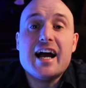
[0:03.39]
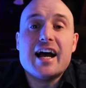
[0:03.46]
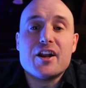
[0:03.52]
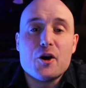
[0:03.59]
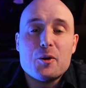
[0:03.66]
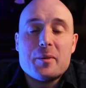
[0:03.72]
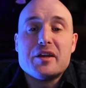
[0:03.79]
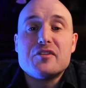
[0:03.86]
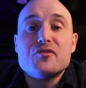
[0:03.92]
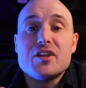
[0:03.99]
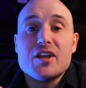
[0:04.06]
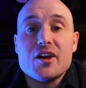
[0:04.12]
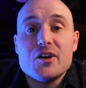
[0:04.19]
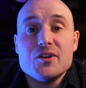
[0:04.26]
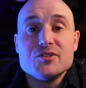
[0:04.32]
and I make
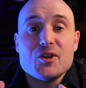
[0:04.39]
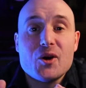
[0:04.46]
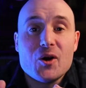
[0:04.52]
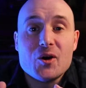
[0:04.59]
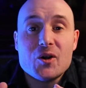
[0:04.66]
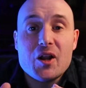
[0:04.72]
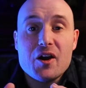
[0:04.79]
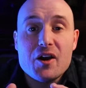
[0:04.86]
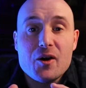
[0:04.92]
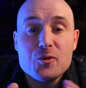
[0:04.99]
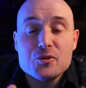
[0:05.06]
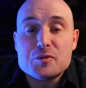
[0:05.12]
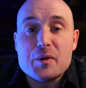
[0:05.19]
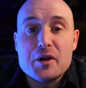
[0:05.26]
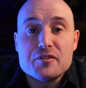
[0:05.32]
videos on
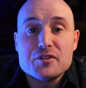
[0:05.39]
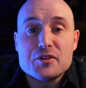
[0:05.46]
automotive